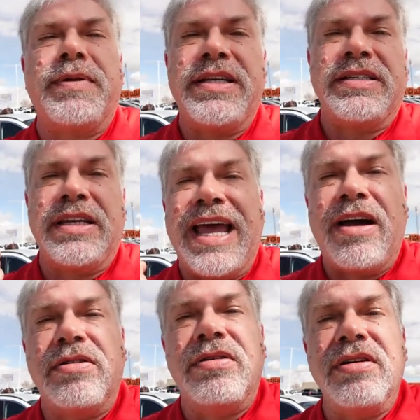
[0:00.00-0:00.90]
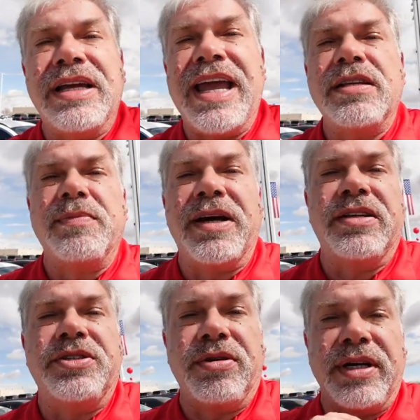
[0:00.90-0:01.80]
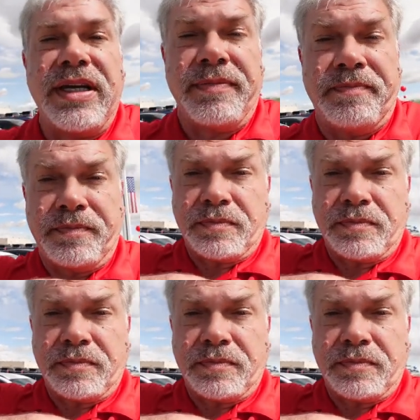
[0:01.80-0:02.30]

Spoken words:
plays into how good a gas mileage you are getting.